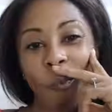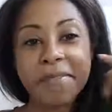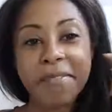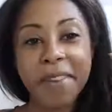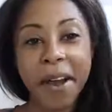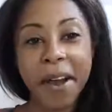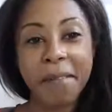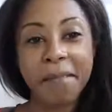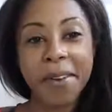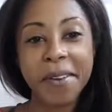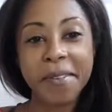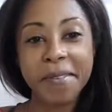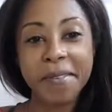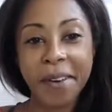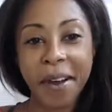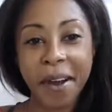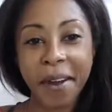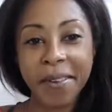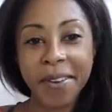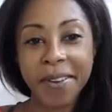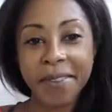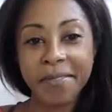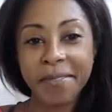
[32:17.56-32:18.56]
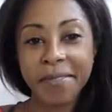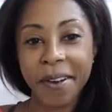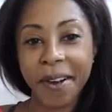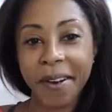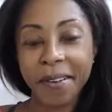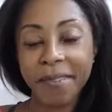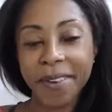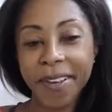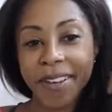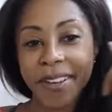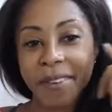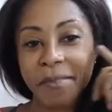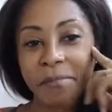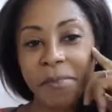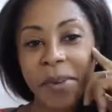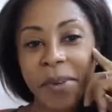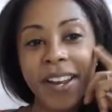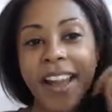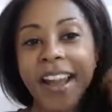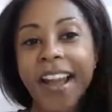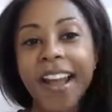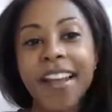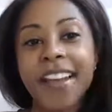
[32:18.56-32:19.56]
vomit, vomit, vomit.
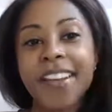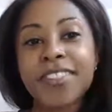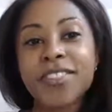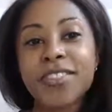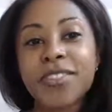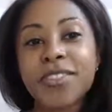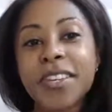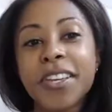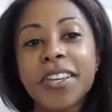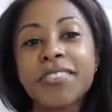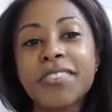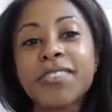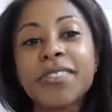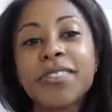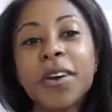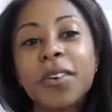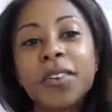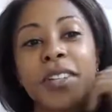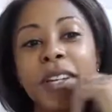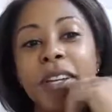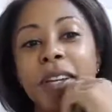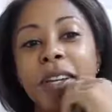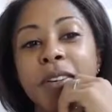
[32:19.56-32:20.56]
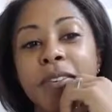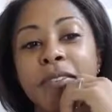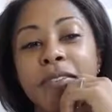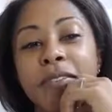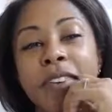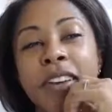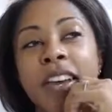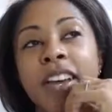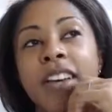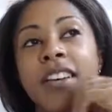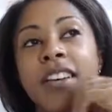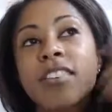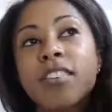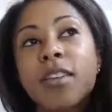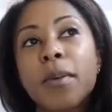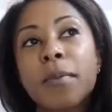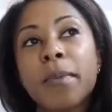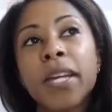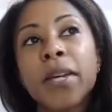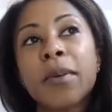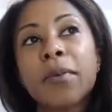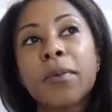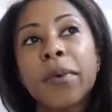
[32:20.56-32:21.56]
But it's totally,
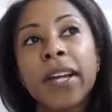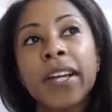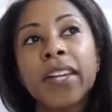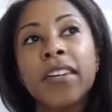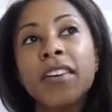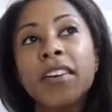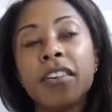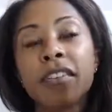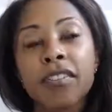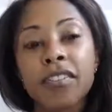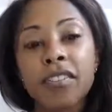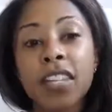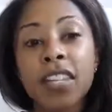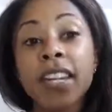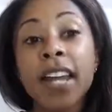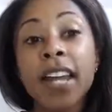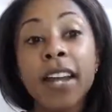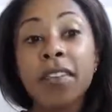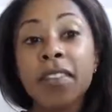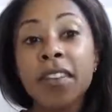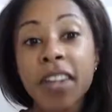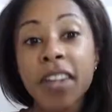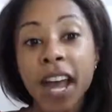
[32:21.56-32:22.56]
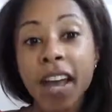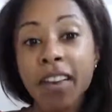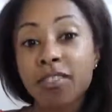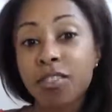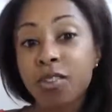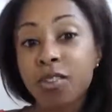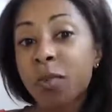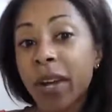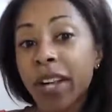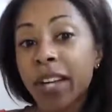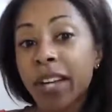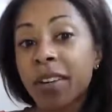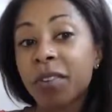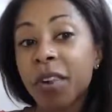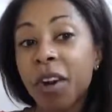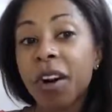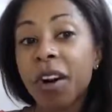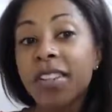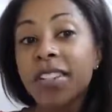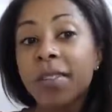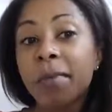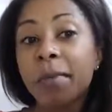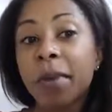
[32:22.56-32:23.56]
somebody went, today on the National Wake Up
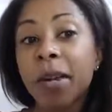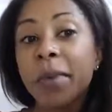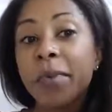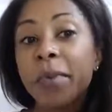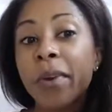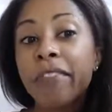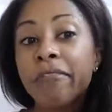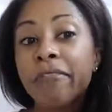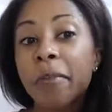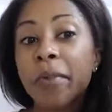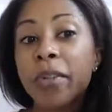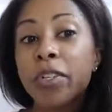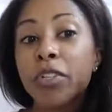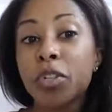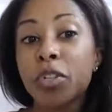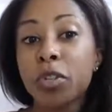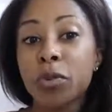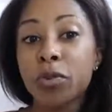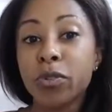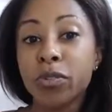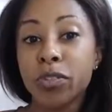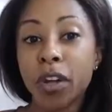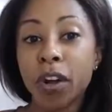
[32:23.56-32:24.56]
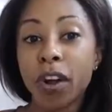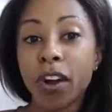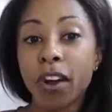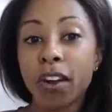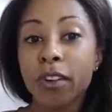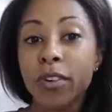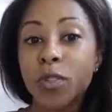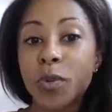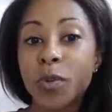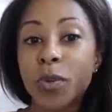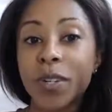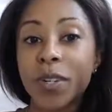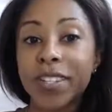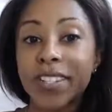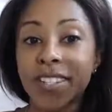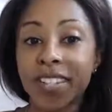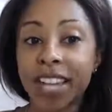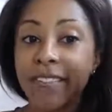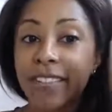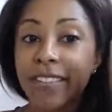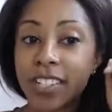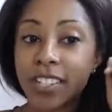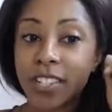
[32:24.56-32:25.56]
Call, somebody went from a 2-star to a
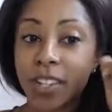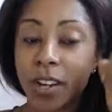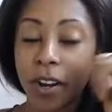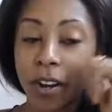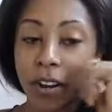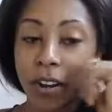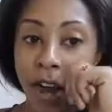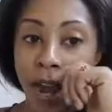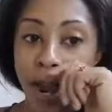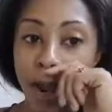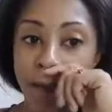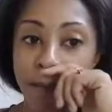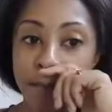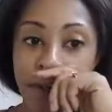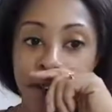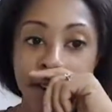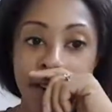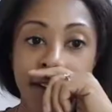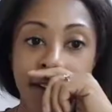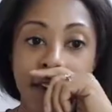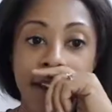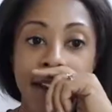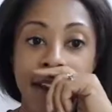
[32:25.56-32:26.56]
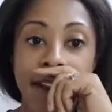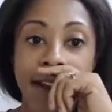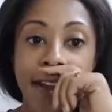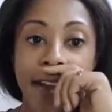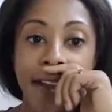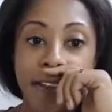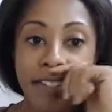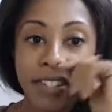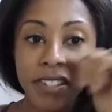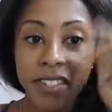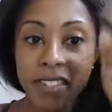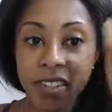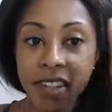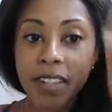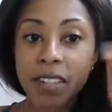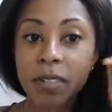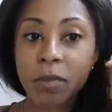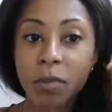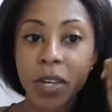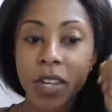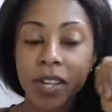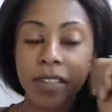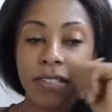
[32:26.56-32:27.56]
7-star diamond in
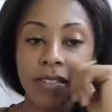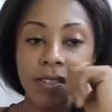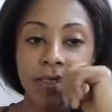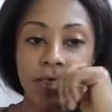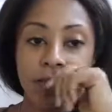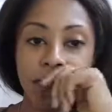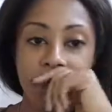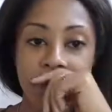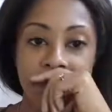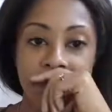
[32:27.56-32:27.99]
6 weeks.